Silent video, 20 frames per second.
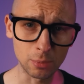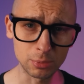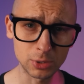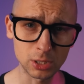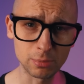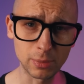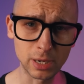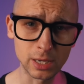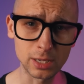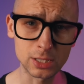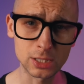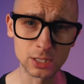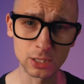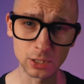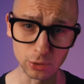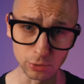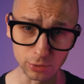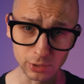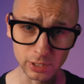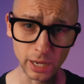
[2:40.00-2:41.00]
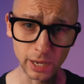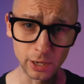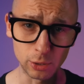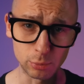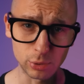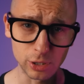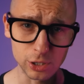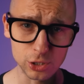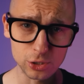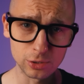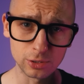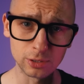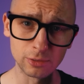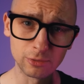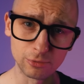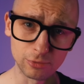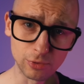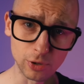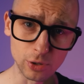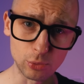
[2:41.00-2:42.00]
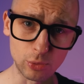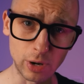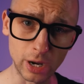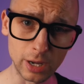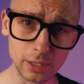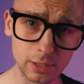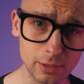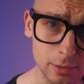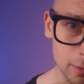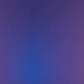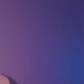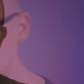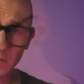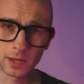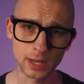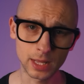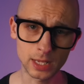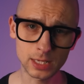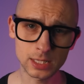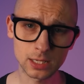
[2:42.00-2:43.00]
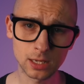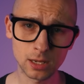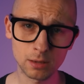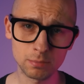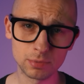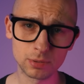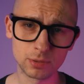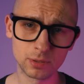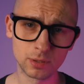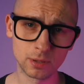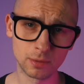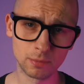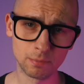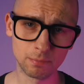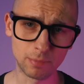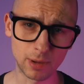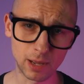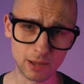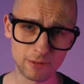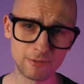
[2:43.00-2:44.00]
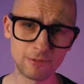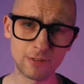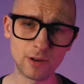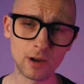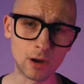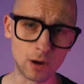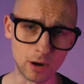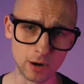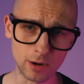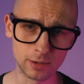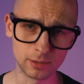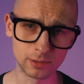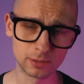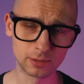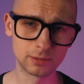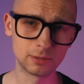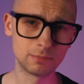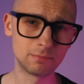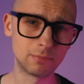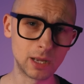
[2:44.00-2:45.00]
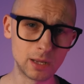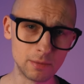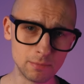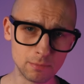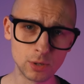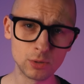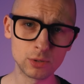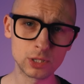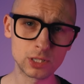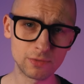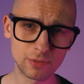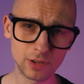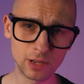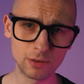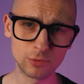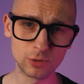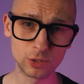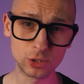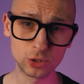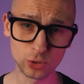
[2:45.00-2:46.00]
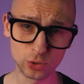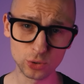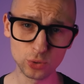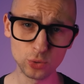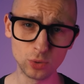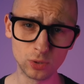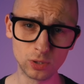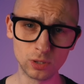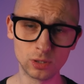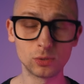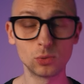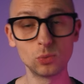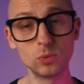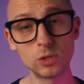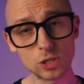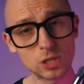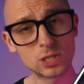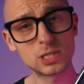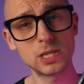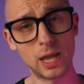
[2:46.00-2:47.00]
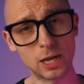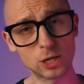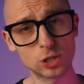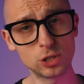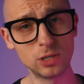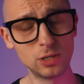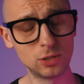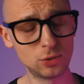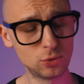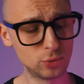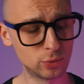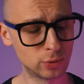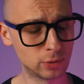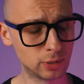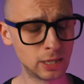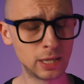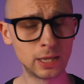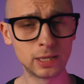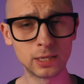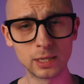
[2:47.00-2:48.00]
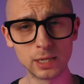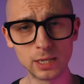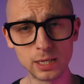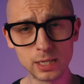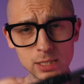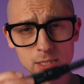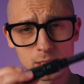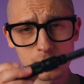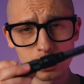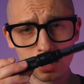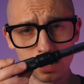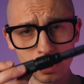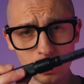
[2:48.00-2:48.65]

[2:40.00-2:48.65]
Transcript: optimize your tire pressure for the ride. Next up, by far my most favorite tool, which is actually a tool, is